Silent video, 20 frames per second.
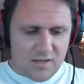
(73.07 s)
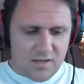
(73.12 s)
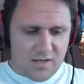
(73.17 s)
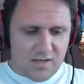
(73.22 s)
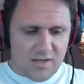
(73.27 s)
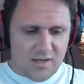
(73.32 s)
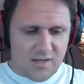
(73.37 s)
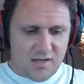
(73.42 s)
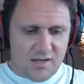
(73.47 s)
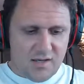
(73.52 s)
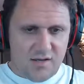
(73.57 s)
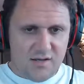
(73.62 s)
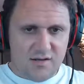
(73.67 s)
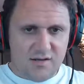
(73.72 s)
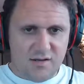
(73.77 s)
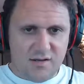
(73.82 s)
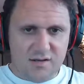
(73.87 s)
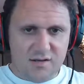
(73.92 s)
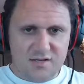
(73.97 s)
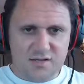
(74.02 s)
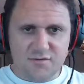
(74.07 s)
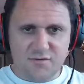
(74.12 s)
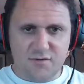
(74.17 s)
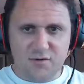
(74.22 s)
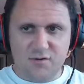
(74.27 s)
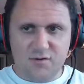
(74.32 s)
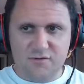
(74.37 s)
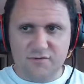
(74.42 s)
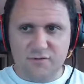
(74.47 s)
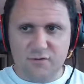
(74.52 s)
And just
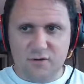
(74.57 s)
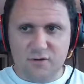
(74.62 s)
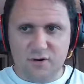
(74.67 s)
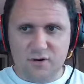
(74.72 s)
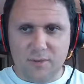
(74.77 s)
for